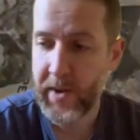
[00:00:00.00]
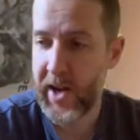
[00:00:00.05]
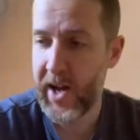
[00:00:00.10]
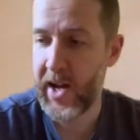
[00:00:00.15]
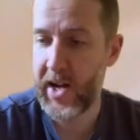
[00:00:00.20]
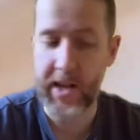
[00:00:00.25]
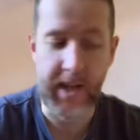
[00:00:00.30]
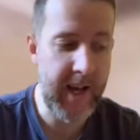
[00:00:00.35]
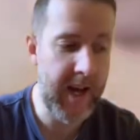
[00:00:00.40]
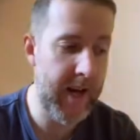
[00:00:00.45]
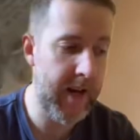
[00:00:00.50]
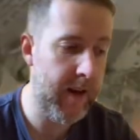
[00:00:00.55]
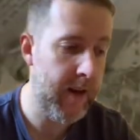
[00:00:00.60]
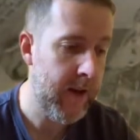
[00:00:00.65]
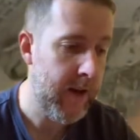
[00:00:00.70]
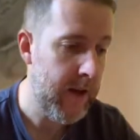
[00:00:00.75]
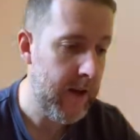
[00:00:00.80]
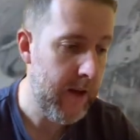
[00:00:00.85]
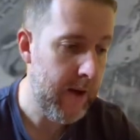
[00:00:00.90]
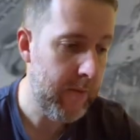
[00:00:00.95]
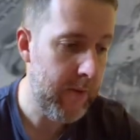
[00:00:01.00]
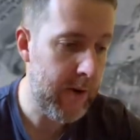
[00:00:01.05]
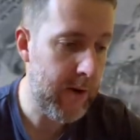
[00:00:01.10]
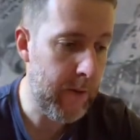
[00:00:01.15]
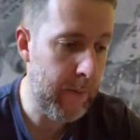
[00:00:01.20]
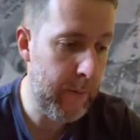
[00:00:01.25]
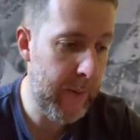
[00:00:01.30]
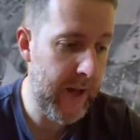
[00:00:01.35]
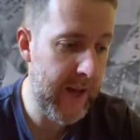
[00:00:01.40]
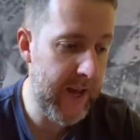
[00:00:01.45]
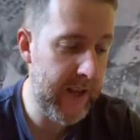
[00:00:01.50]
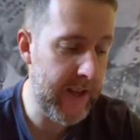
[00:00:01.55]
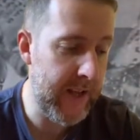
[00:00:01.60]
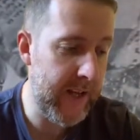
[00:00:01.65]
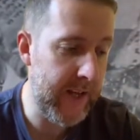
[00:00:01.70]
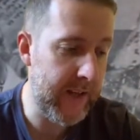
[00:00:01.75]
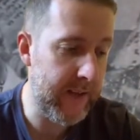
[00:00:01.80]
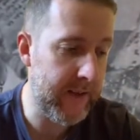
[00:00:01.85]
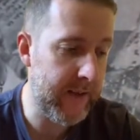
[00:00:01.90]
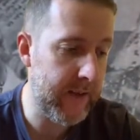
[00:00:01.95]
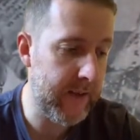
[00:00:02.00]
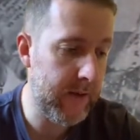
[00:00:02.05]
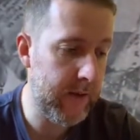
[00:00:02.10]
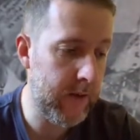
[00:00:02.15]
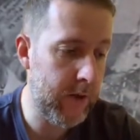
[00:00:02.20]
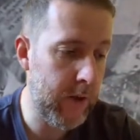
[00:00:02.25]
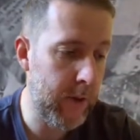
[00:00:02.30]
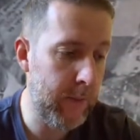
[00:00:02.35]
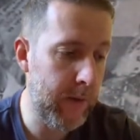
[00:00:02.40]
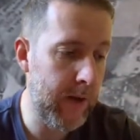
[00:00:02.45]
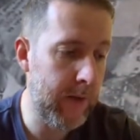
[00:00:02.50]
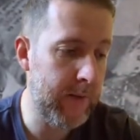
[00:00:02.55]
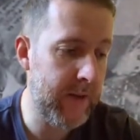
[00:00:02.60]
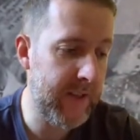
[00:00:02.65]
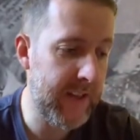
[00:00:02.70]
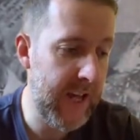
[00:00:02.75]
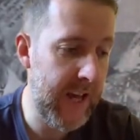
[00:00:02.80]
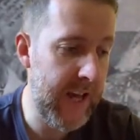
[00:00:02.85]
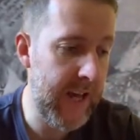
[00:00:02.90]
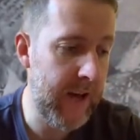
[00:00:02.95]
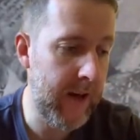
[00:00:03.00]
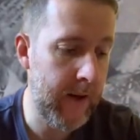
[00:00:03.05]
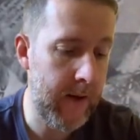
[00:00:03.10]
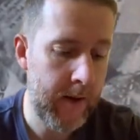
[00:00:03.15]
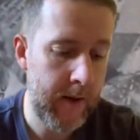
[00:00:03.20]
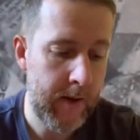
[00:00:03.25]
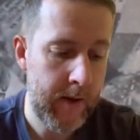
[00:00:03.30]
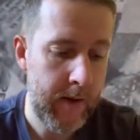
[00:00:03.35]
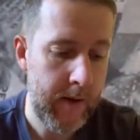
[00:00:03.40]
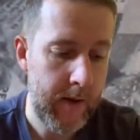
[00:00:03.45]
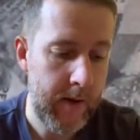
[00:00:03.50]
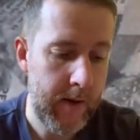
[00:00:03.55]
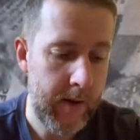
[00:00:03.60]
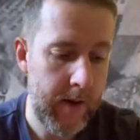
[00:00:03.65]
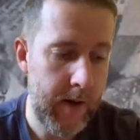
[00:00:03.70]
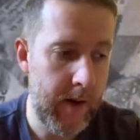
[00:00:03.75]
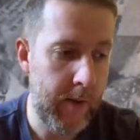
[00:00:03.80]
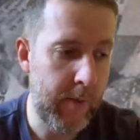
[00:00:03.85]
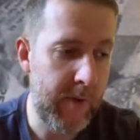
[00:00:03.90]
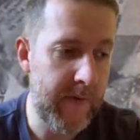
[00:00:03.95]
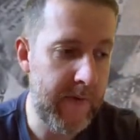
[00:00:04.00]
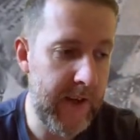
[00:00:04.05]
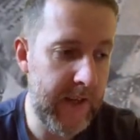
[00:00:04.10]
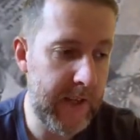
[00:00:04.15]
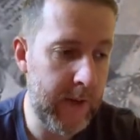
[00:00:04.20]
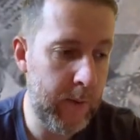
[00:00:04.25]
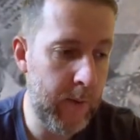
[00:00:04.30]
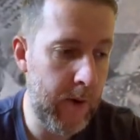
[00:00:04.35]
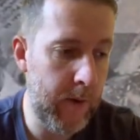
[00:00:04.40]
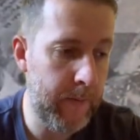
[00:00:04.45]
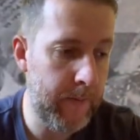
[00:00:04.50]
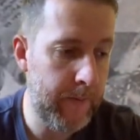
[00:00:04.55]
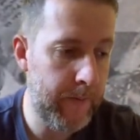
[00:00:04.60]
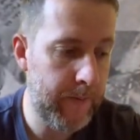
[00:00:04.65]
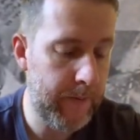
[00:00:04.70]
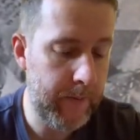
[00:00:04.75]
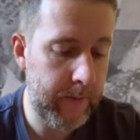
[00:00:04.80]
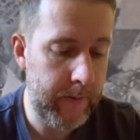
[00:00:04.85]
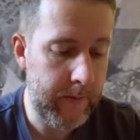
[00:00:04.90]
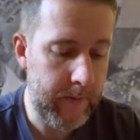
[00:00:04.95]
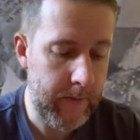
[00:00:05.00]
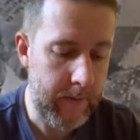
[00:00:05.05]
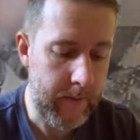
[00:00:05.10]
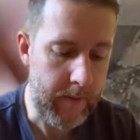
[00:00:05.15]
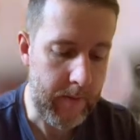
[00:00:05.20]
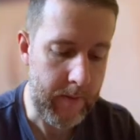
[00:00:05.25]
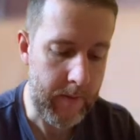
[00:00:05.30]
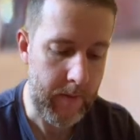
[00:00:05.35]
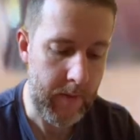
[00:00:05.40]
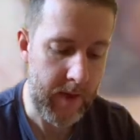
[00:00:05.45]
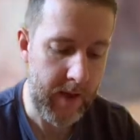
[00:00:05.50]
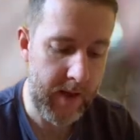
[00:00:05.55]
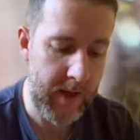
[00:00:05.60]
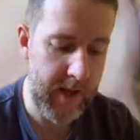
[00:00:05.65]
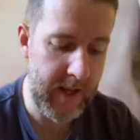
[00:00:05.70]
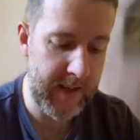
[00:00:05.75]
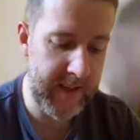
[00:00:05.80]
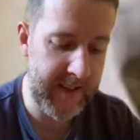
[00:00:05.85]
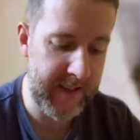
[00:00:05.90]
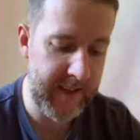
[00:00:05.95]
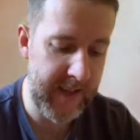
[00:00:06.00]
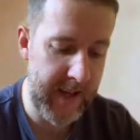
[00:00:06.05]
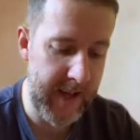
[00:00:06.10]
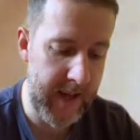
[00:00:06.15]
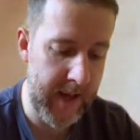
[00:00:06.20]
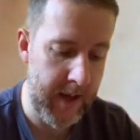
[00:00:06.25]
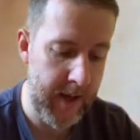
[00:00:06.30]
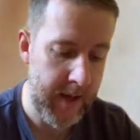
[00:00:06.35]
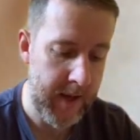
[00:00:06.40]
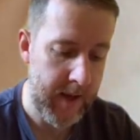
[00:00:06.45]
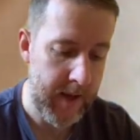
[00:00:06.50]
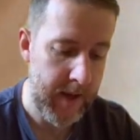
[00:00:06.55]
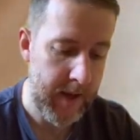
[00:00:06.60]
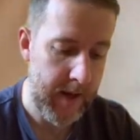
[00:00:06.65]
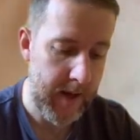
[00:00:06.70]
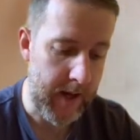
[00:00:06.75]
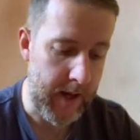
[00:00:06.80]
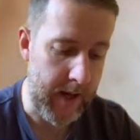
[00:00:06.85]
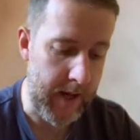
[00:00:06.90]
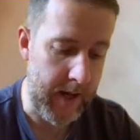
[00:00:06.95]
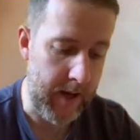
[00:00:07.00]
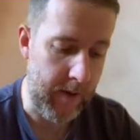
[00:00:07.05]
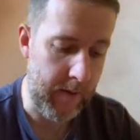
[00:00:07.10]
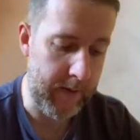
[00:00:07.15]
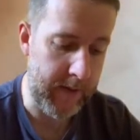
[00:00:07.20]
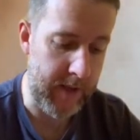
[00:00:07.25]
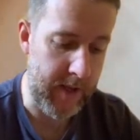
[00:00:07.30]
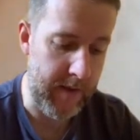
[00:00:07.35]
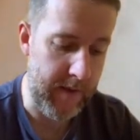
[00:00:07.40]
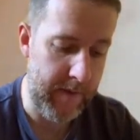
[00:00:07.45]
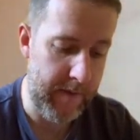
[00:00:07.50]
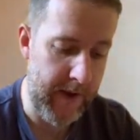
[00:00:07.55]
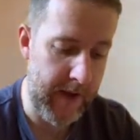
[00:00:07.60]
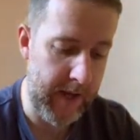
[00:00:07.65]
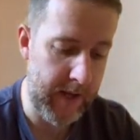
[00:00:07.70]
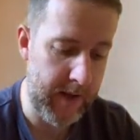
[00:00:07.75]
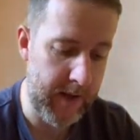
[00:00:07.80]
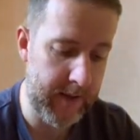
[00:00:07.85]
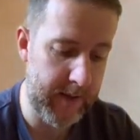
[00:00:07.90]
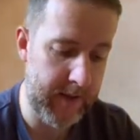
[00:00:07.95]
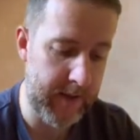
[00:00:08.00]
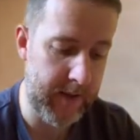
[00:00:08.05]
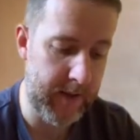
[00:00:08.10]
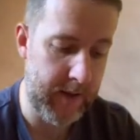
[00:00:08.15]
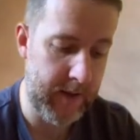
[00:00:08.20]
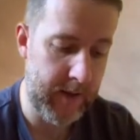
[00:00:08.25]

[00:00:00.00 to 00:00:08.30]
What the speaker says: And again, if we compare these top loaders here with this one, you can see obviously the thickness